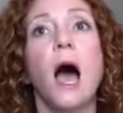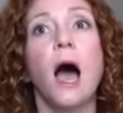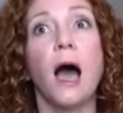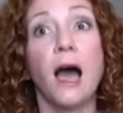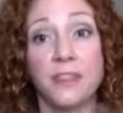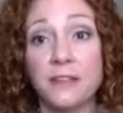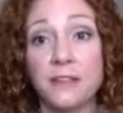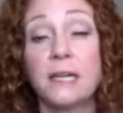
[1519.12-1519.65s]

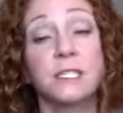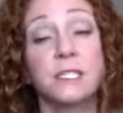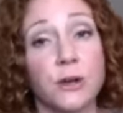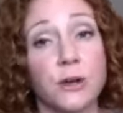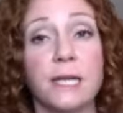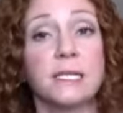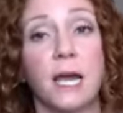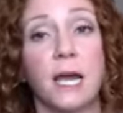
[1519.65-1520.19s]
I think that's a
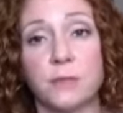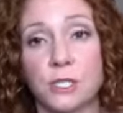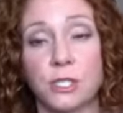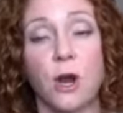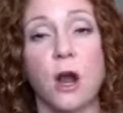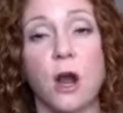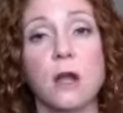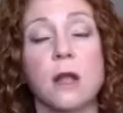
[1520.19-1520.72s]
great time to
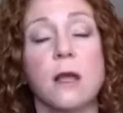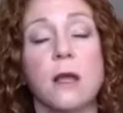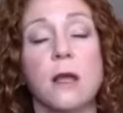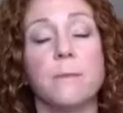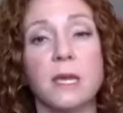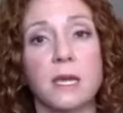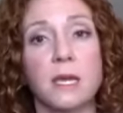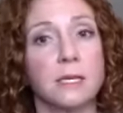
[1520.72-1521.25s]
start
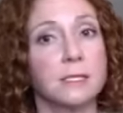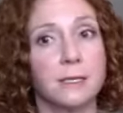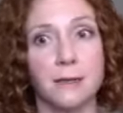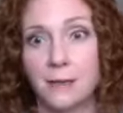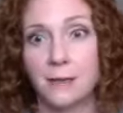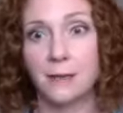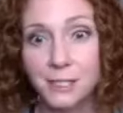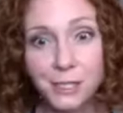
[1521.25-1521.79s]
because
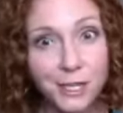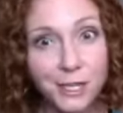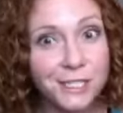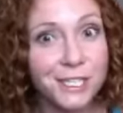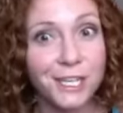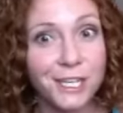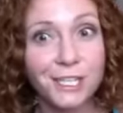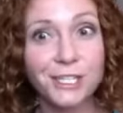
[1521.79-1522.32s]
it's gonna
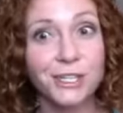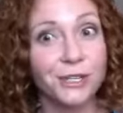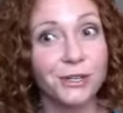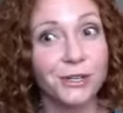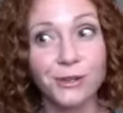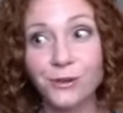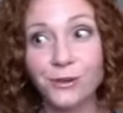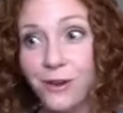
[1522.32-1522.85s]
teach
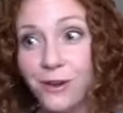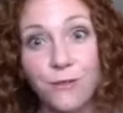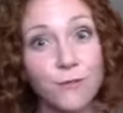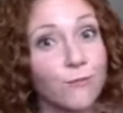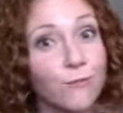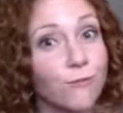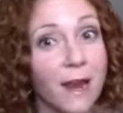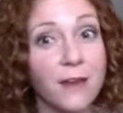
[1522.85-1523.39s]
you
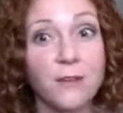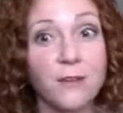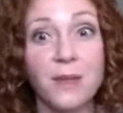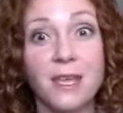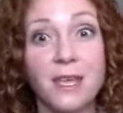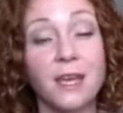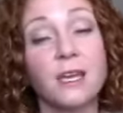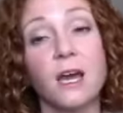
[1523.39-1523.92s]
right from the
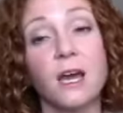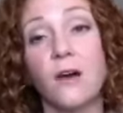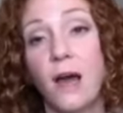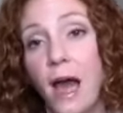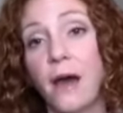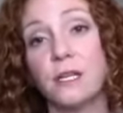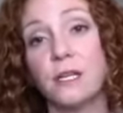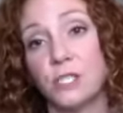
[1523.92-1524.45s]
get-go
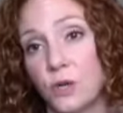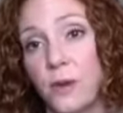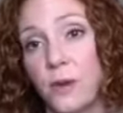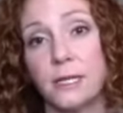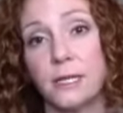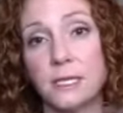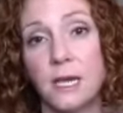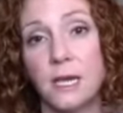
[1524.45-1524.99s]
how to do
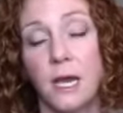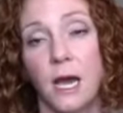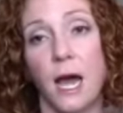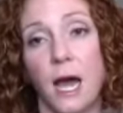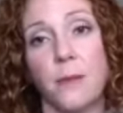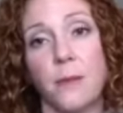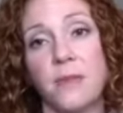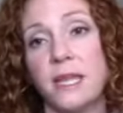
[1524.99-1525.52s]
it.
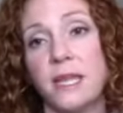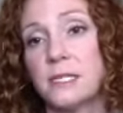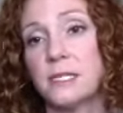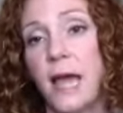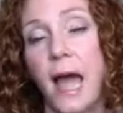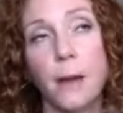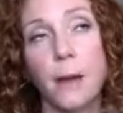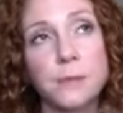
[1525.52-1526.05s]
It is
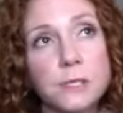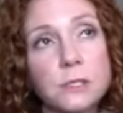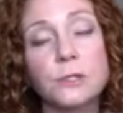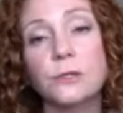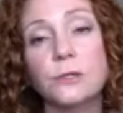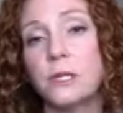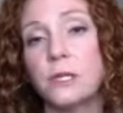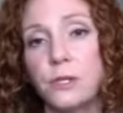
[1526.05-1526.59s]

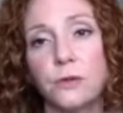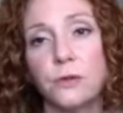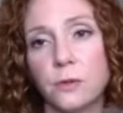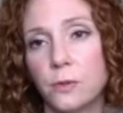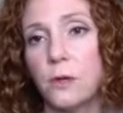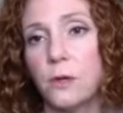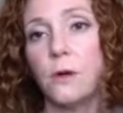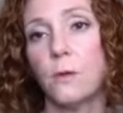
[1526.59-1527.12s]
absolutely
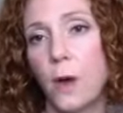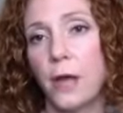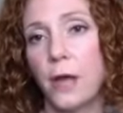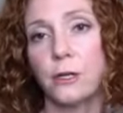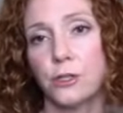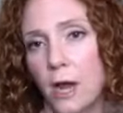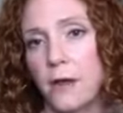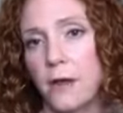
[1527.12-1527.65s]
doable while
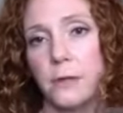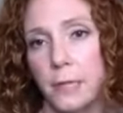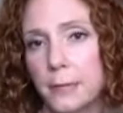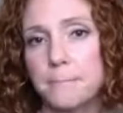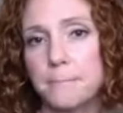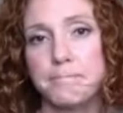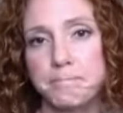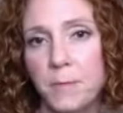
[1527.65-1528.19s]
you're traveling.
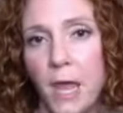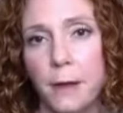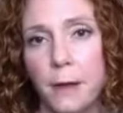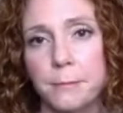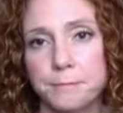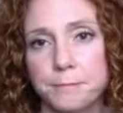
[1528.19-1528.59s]
Yeah.